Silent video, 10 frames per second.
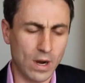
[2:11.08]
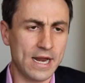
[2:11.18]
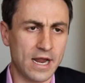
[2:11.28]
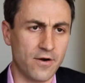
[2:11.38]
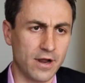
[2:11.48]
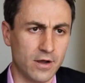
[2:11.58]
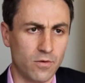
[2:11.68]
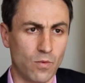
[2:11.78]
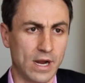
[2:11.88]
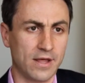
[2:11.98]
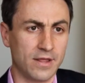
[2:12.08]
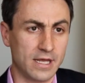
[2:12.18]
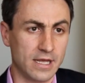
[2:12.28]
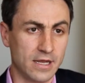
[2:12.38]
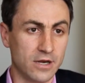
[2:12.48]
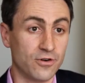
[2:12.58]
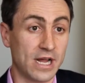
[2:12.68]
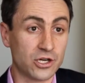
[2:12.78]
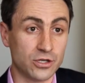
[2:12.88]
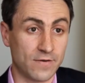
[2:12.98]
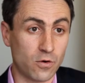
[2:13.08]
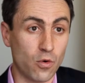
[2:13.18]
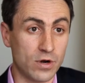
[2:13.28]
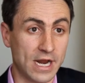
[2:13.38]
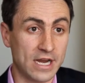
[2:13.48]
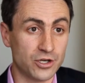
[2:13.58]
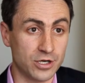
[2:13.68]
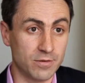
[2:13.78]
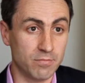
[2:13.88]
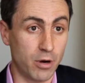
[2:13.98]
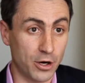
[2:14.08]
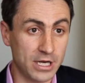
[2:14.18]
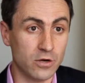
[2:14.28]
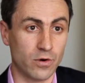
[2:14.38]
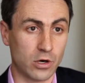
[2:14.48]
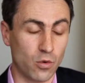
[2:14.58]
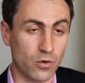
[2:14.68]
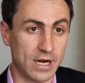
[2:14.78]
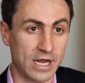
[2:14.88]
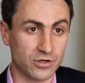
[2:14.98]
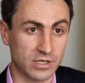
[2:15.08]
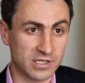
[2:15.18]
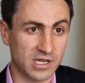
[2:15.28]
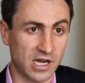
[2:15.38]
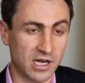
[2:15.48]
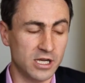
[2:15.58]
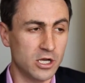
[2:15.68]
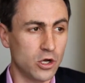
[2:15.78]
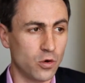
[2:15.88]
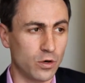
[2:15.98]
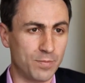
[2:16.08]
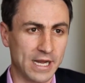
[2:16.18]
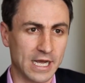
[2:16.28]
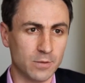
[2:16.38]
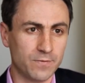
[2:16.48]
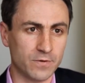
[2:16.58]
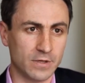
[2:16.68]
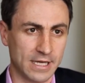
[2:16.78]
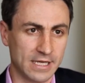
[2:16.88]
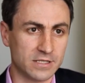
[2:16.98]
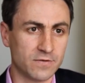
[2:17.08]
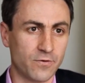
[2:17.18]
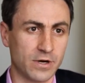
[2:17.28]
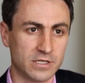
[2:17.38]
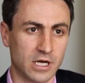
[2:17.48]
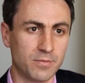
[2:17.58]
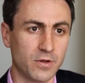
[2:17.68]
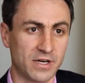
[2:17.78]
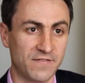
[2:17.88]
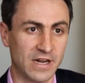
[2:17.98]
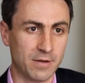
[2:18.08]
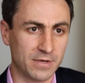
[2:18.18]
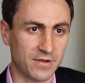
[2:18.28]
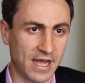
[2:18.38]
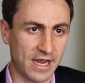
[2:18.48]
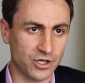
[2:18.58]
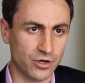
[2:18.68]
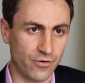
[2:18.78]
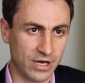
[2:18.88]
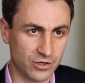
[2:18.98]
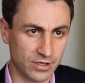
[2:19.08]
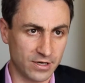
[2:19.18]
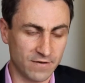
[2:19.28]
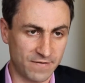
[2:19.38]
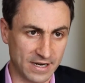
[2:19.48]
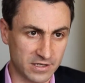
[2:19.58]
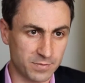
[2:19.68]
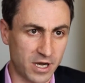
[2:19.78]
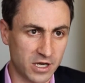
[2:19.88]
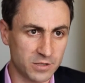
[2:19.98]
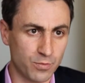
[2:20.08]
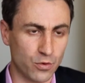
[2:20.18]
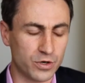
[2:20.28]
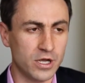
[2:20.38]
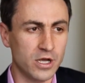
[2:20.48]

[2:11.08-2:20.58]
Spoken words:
One area where the introduction of a coordination body or a coordination SAR would be helpful is, for example, the development of the Asian Region Funds Passport,